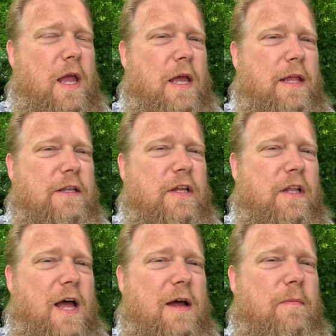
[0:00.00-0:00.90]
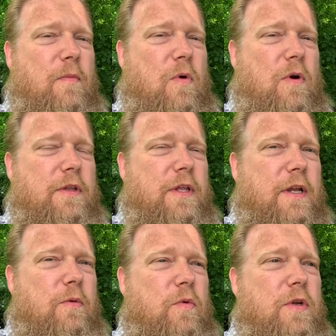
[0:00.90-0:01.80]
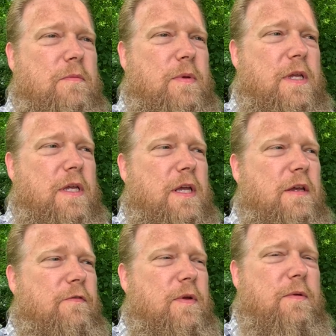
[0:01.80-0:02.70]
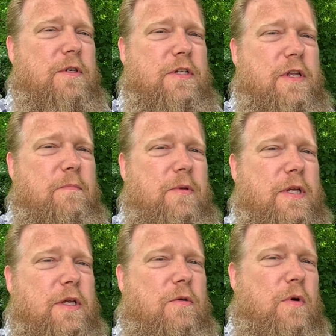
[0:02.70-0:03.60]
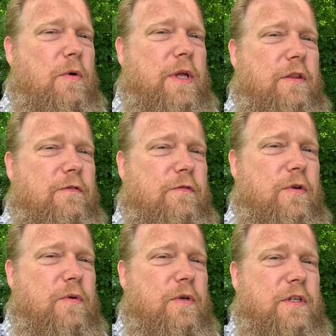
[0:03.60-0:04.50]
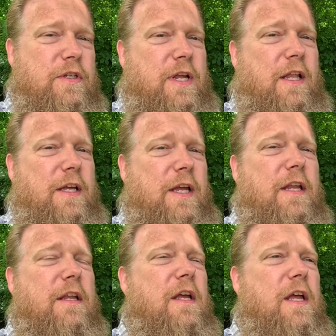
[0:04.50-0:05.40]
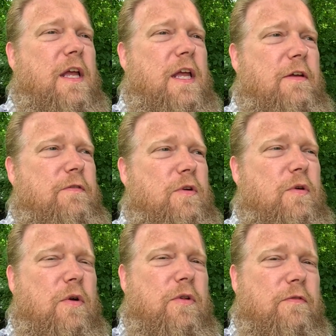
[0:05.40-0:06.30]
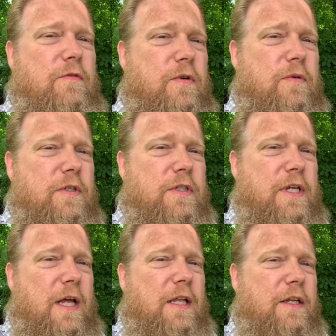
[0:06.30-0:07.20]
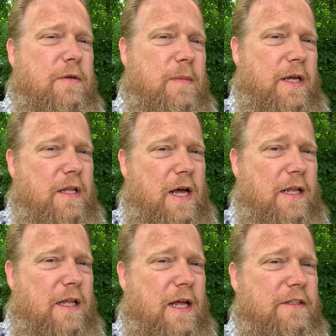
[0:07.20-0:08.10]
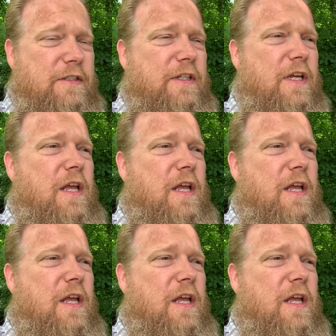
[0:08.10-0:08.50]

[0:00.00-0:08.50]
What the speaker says: And that's a lot more than it would be if we were simply growing the fruit and selling it. If you grow the fruit and sell it, you make a lot less.